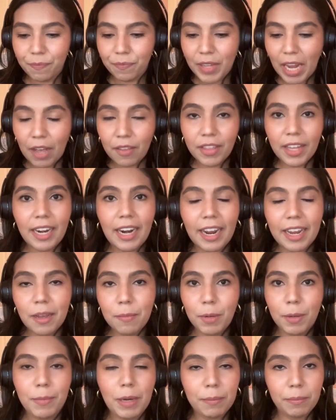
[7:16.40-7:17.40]
Now that I
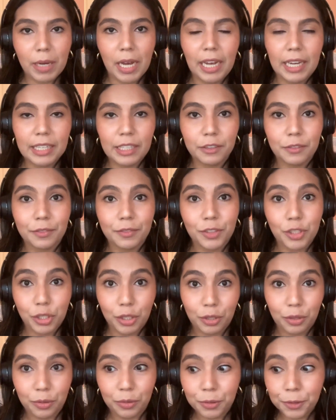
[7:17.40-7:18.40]
am a mama of
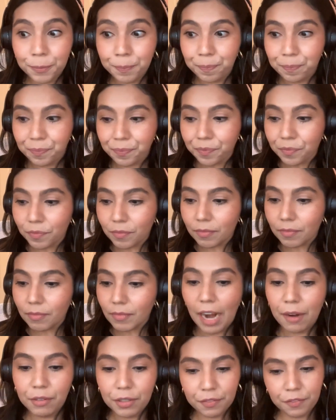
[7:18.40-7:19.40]
2,
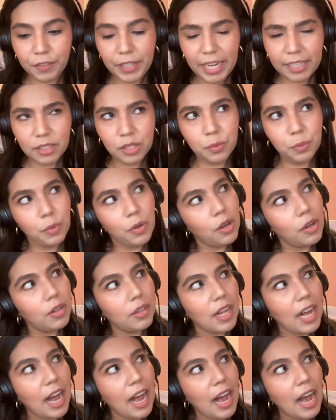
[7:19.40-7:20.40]
I reflect,
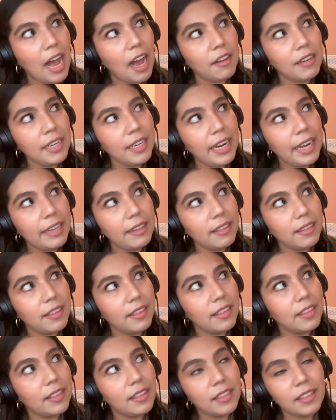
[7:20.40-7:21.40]
well, how did I
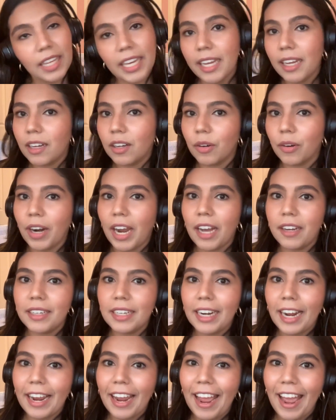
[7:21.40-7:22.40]
think or how
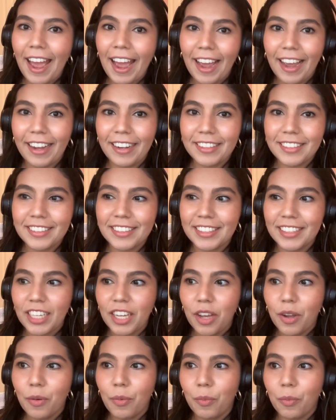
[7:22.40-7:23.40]
did I act
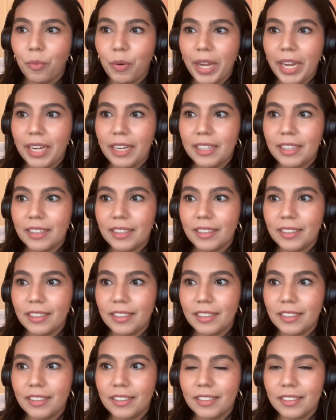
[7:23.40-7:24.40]
when
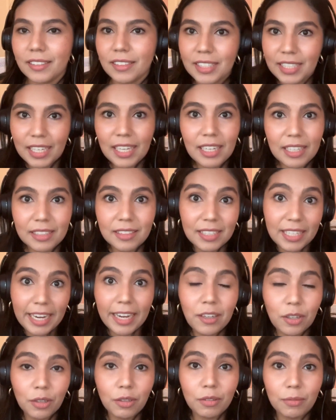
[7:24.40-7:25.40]

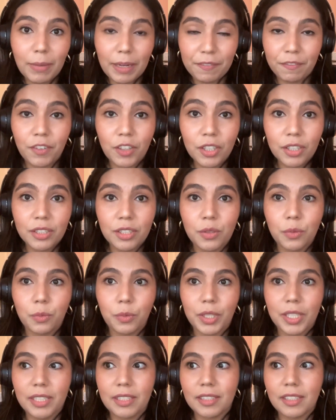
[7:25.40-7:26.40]
Diego, my first,
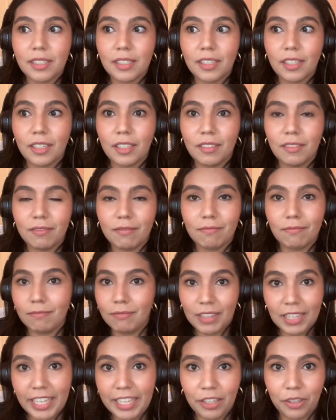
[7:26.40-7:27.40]
was
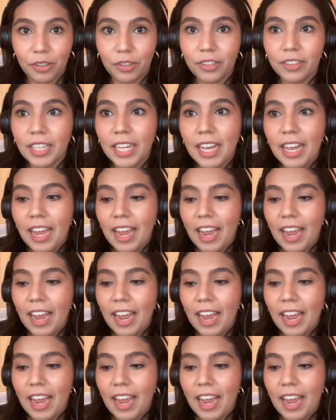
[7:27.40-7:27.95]
little?